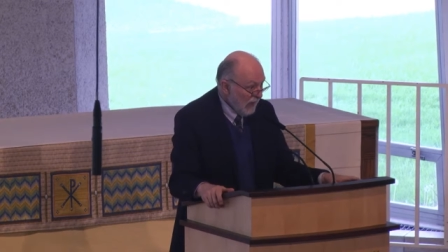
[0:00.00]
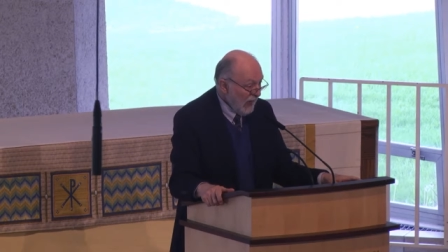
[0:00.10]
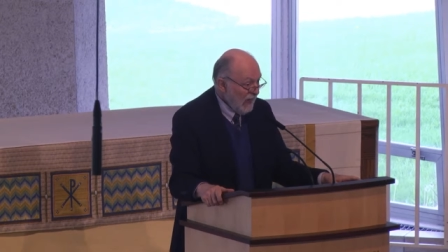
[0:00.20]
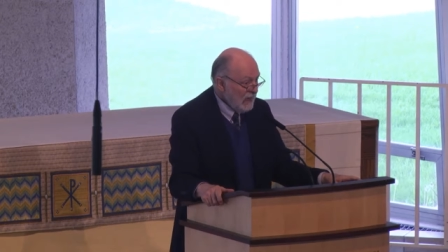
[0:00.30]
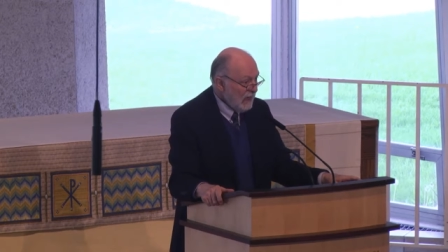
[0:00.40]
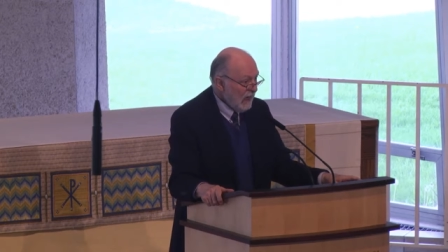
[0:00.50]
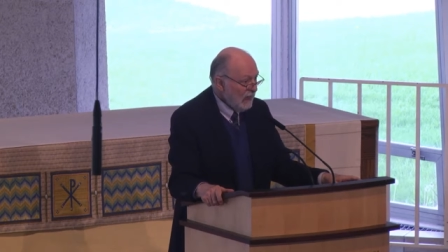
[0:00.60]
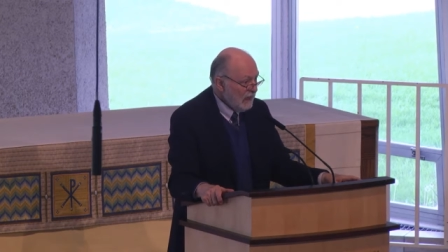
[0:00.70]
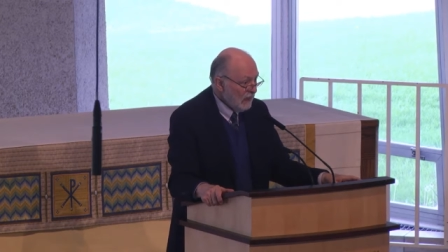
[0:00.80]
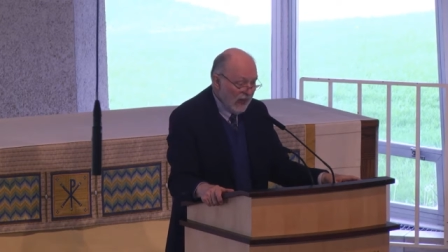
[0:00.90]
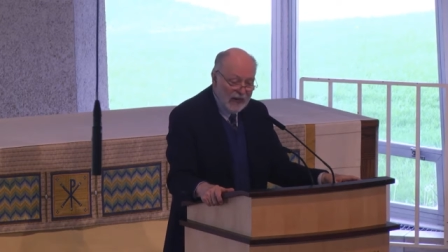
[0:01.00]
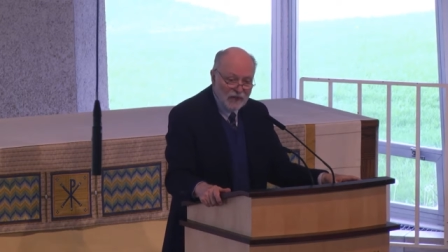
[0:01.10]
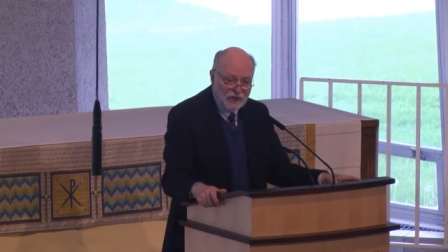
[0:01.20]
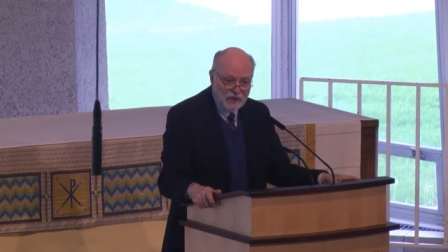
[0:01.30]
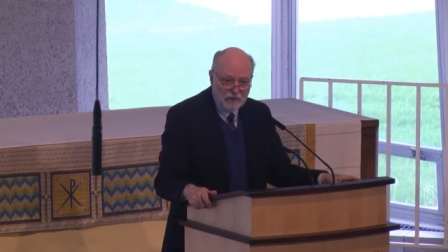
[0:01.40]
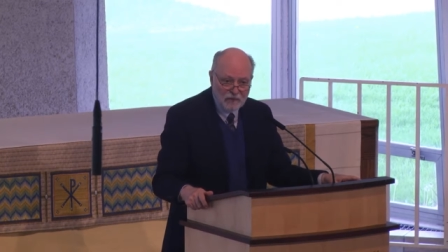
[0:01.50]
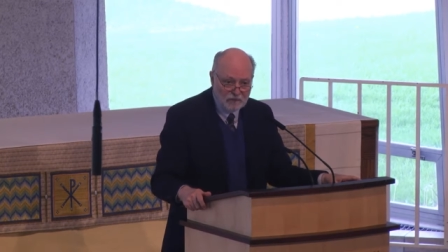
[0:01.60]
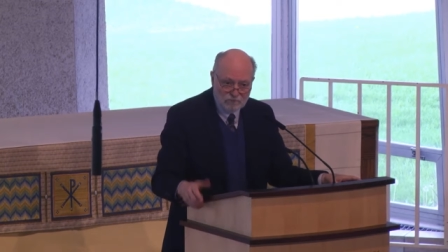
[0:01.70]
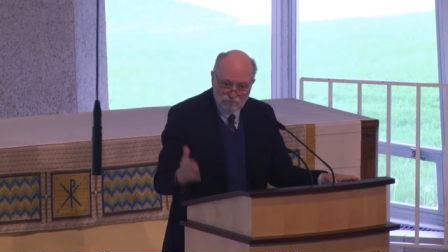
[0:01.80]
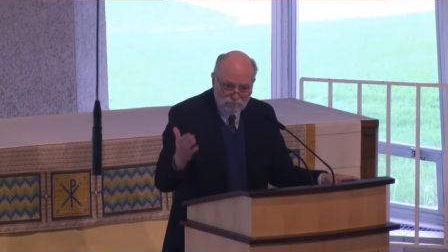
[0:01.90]
And the last,
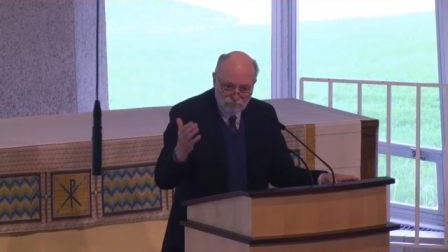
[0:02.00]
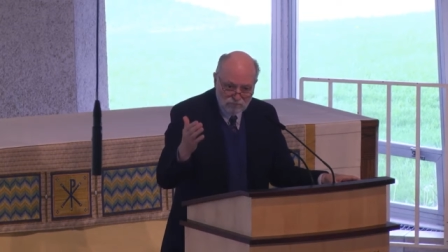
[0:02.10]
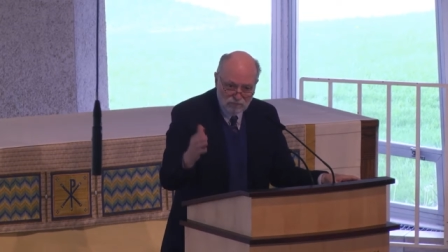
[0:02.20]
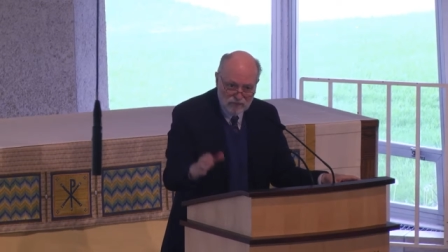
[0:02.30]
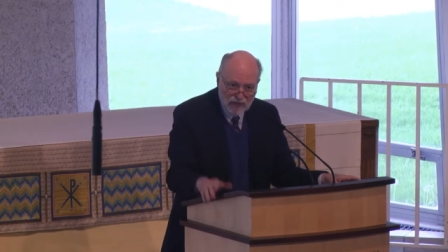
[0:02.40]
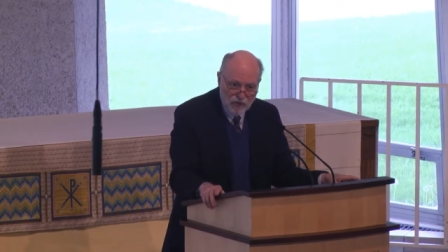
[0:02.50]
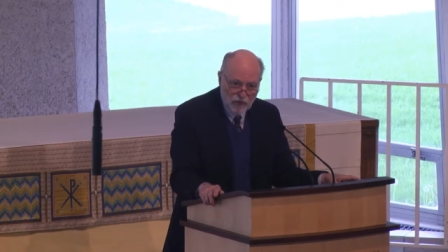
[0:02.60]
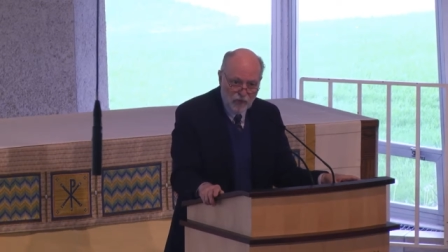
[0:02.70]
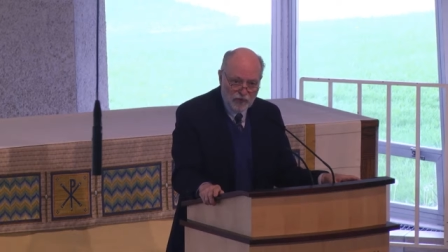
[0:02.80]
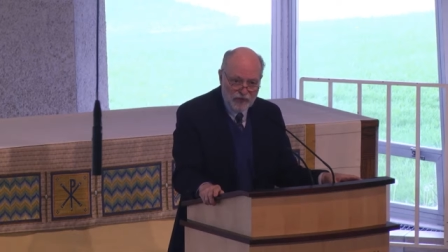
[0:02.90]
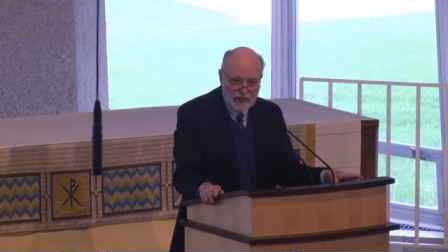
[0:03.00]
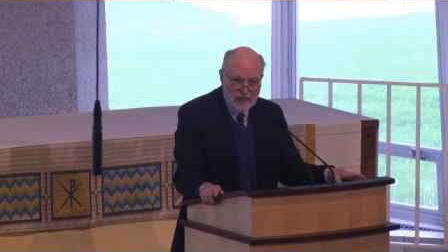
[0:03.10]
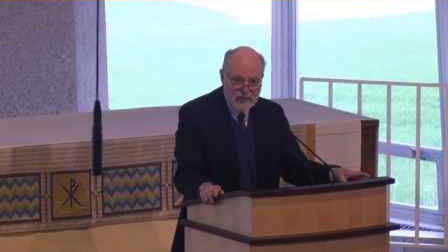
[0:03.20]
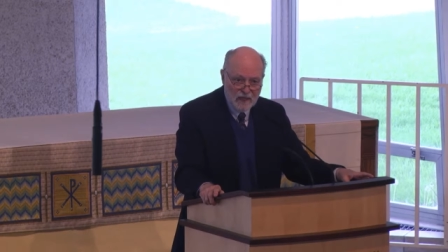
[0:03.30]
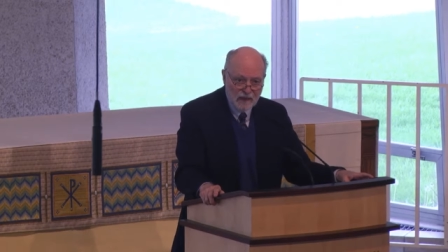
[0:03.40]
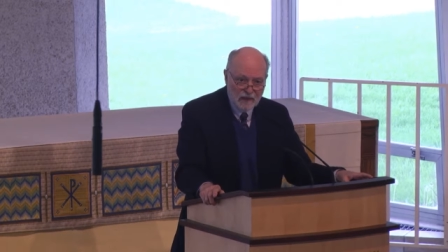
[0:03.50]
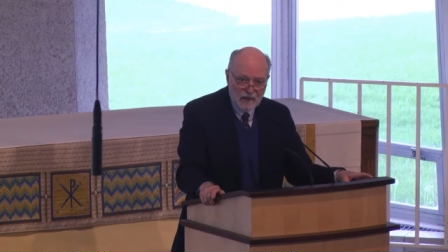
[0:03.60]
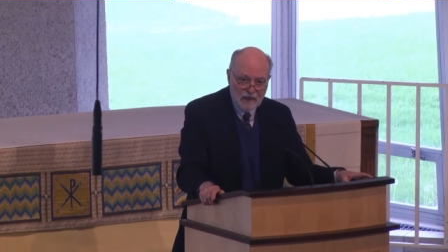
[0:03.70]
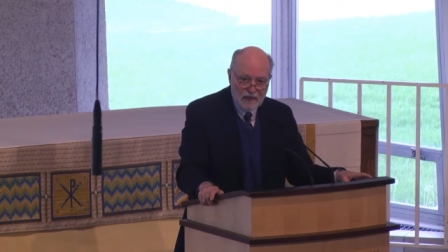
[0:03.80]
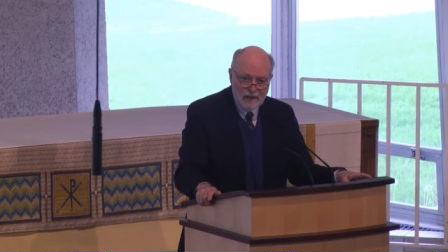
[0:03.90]
as you will see
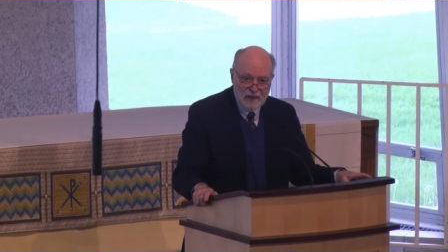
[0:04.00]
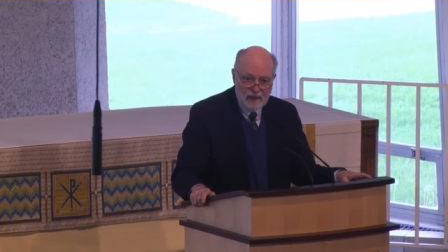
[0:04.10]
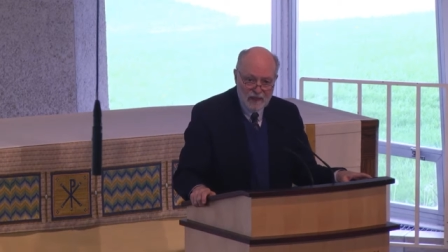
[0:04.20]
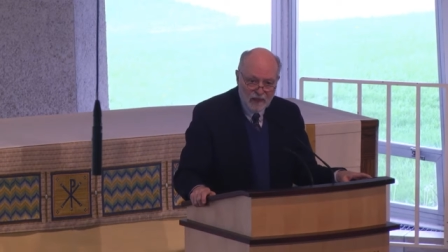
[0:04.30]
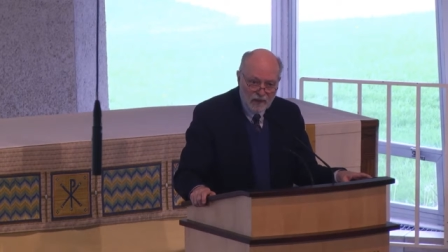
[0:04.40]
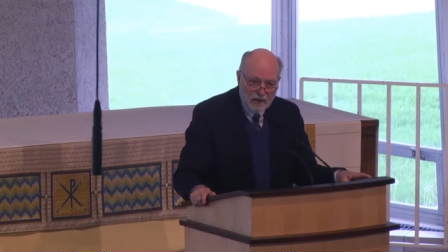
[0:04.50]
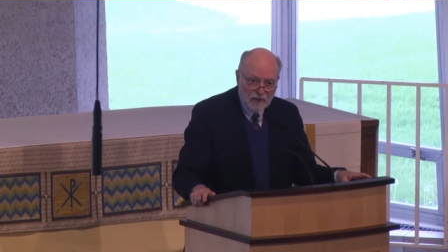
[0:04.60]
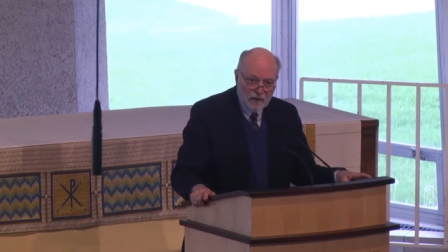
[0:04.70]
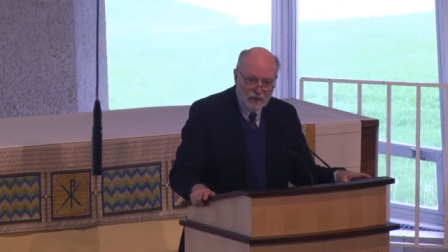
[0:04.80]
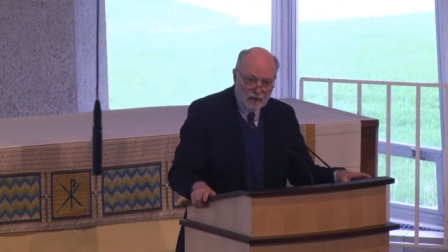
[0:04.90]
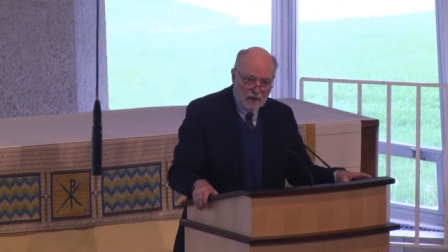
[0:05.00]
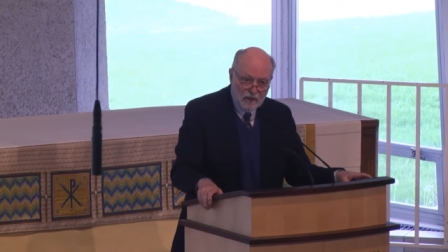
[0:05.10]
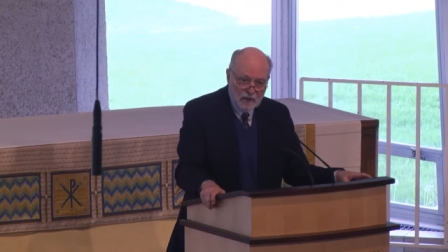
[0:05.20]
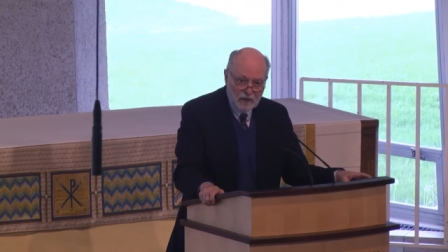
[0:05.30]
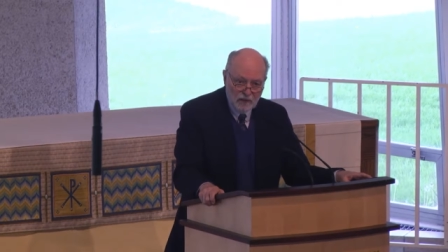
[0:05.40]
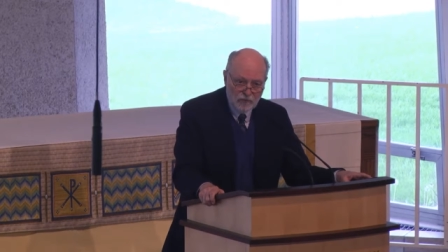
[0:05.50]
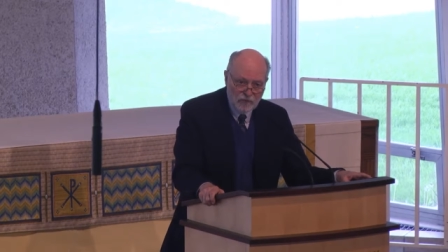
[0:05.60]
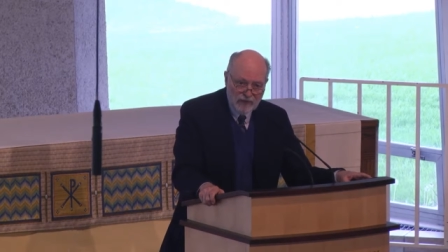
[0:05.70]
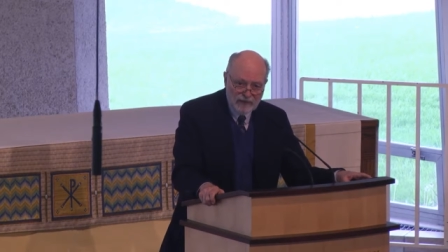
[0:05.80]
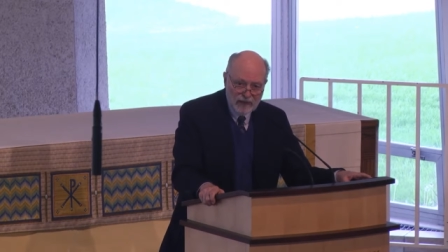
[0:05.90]
in the, the
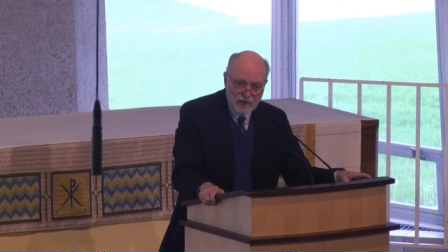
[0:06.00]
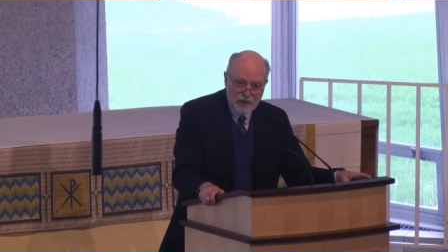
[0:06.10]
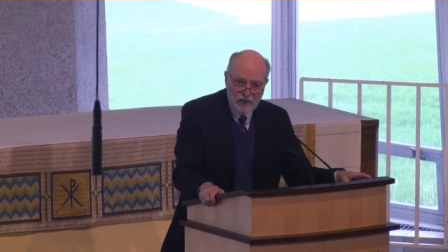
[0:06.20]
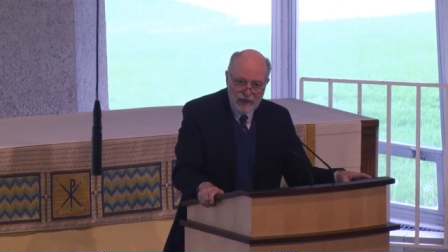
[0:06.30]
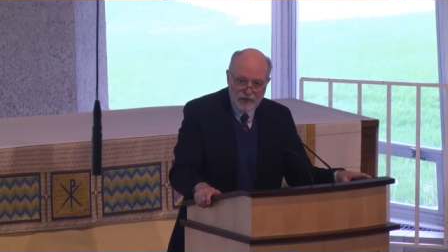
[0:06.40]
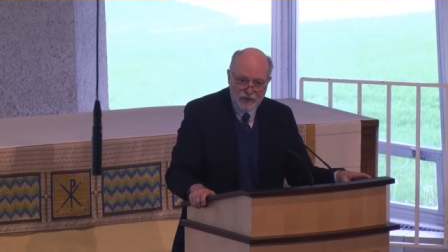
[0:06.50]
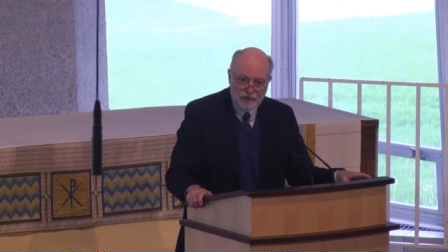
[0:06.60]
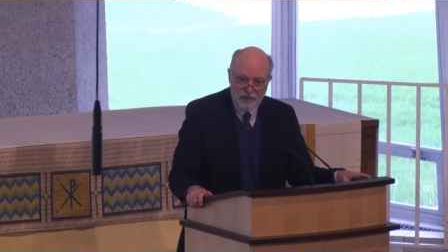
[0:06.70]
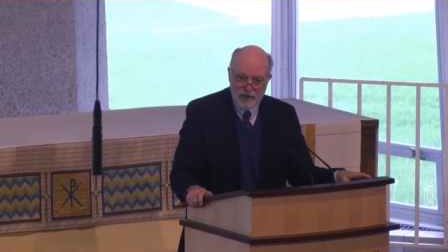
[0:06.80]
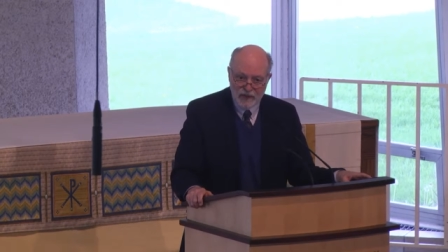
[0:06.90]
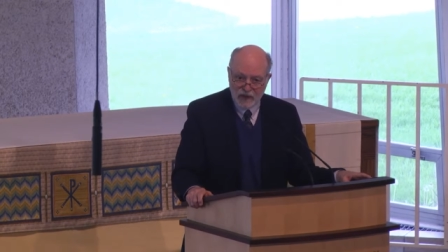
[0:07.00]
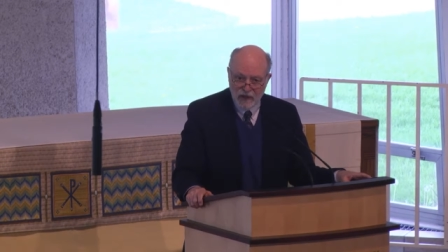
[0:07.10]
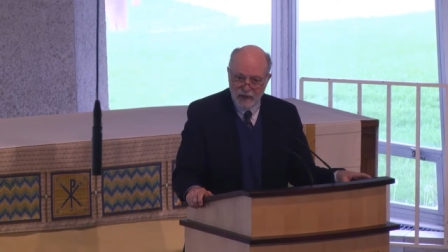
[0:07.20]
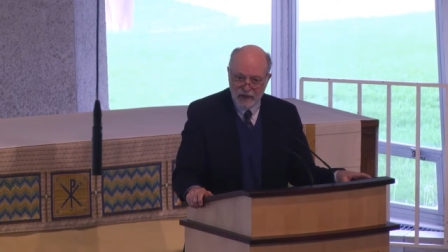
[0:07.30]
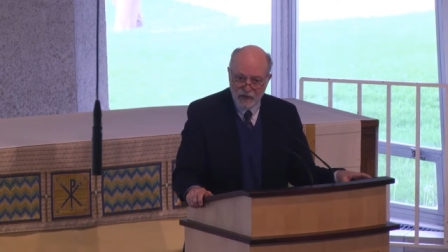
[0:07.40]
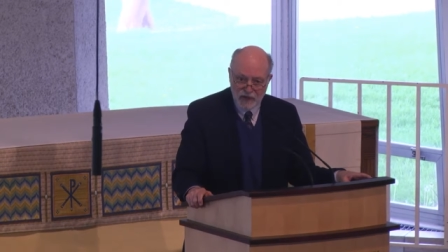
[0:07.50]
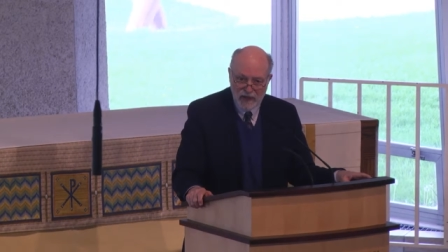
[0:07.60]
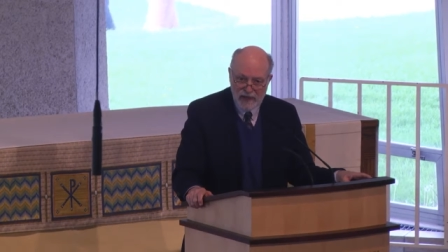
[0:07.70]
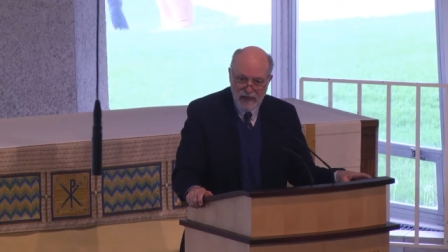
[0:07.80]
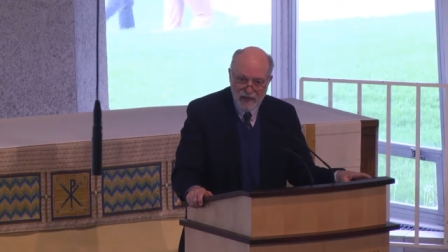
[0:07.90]
Revelation lesson for this coming
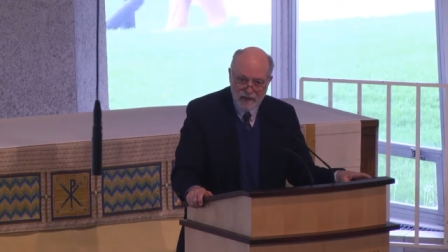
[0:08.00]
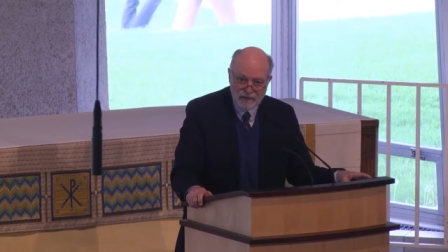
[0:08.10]
Sunday,